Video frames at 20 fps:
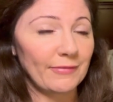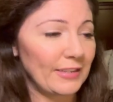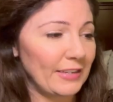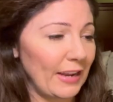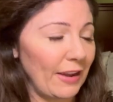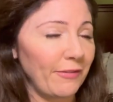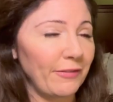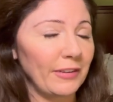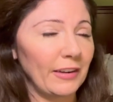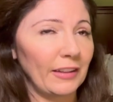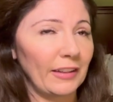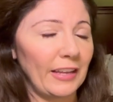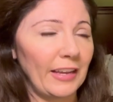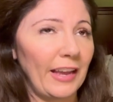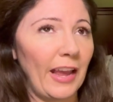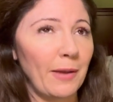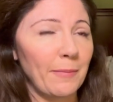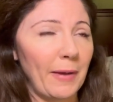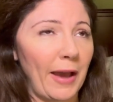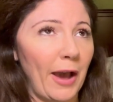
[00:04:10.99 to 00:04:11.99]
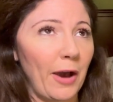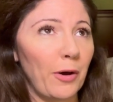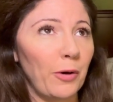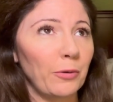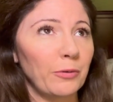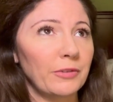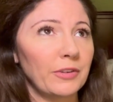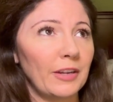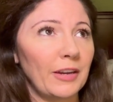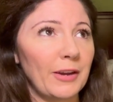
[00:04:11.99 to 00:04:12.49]
definitely came
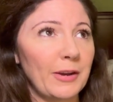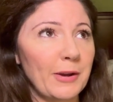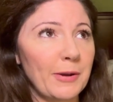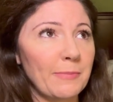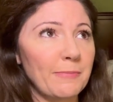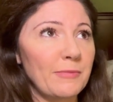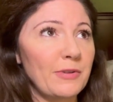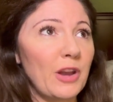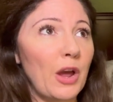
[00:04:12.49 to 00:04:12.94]
out um,